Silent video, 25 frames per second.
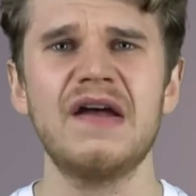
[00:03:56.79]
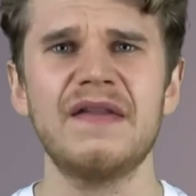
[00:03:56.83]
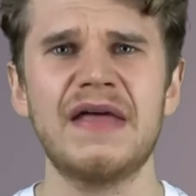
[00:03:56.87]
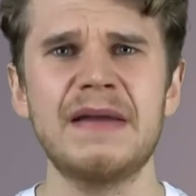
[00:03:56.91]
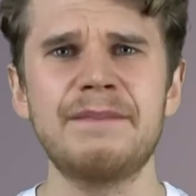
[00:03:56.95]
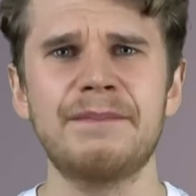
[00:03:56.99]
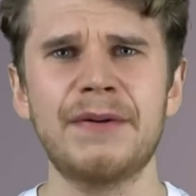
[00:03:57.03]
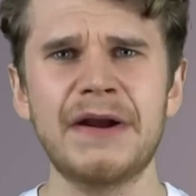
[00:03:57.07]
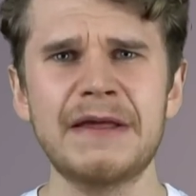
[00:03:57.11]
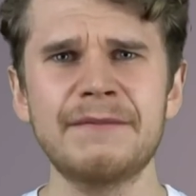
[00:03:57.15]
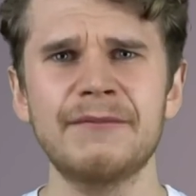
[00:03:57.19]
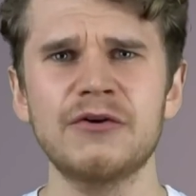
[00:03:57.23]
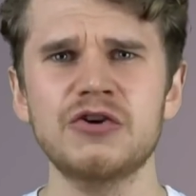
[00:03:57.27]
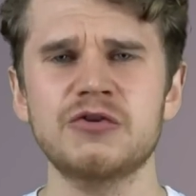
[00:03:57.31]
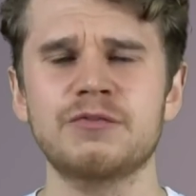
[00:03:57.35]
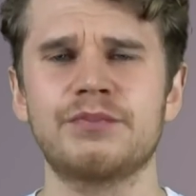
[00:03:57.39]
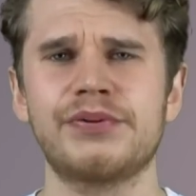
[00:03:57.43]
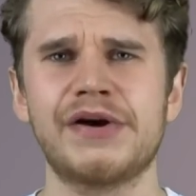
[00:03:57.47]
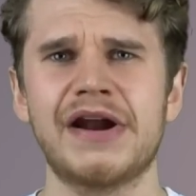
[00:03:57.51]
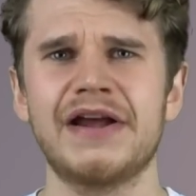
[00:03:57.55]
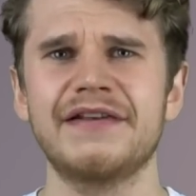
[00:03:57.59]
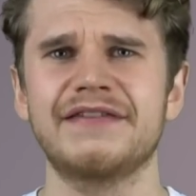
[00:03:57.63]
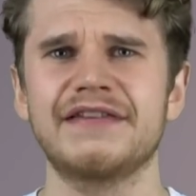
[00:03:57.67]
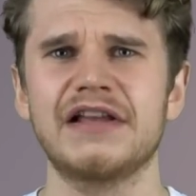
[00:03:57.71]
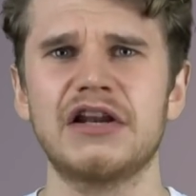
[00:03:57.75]
They pretty much
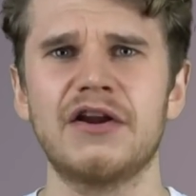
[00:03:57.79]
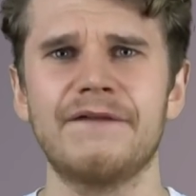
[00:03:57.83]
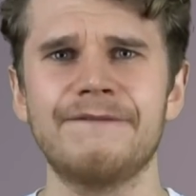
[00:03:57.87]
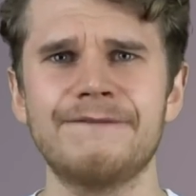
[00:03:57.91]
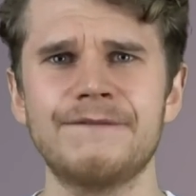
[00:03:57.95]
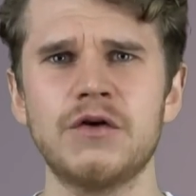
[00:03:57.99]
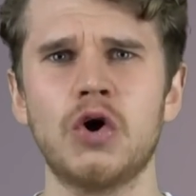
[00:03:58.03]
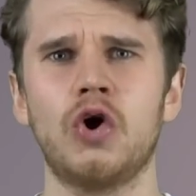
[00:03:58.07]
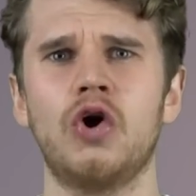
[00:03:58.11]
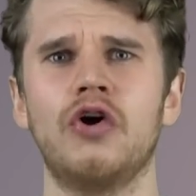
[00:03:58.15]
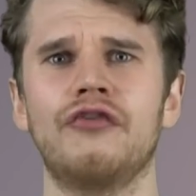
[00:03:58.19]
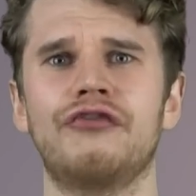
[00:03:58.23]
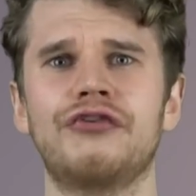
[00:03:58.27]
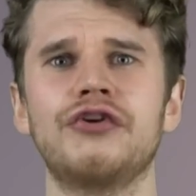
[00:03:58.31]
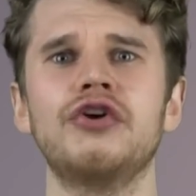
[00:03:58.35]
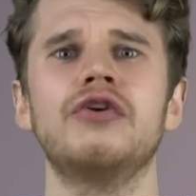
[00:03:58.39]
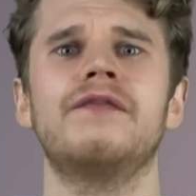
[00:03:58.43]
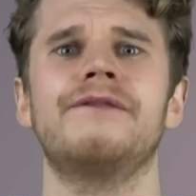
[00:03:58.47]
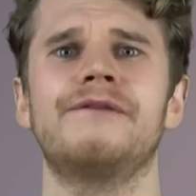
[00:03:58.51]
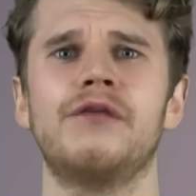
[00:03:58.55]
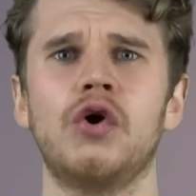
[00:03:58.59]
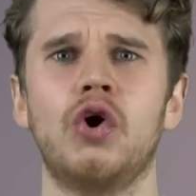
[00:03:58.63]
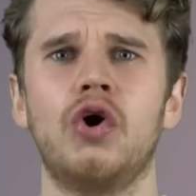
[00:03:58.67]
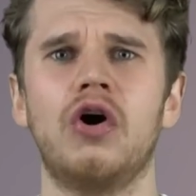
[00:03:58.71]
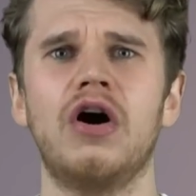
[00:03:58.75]
press in a
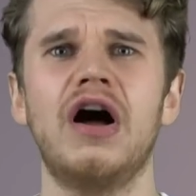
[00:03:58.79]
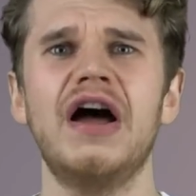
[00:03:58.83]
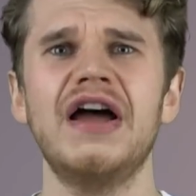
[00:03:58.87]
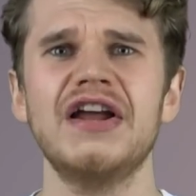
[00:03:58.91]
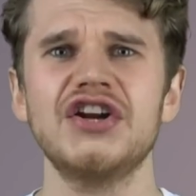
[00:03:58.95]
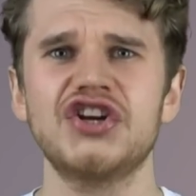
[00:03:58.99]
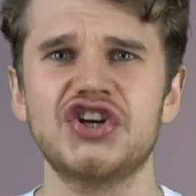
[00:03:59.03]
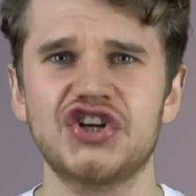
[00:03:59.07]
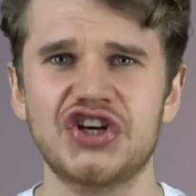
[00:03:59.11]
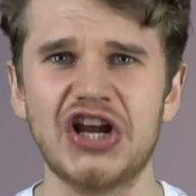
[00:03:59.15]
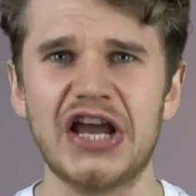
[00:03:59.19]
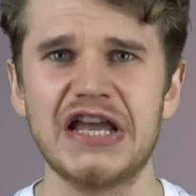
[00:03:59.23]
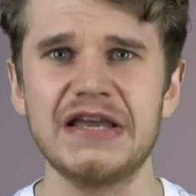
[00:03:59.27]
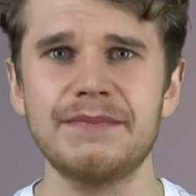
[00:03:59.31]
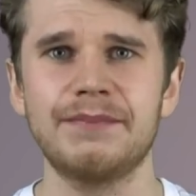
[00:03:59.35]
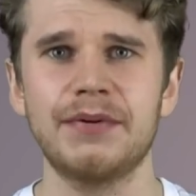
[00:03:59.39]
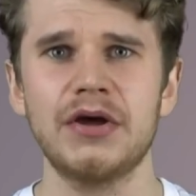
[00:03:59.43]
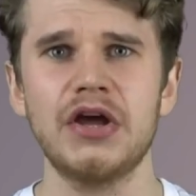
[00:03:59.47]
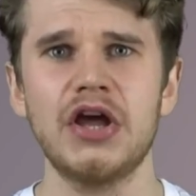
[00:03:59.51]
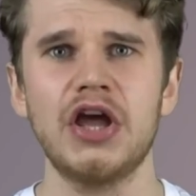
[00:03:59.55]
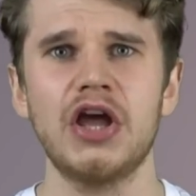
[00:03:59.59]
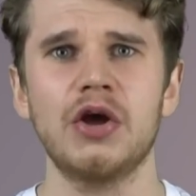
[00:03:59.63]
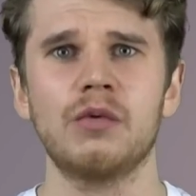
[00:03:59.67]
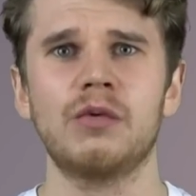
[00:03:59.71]
4-2-4 shape,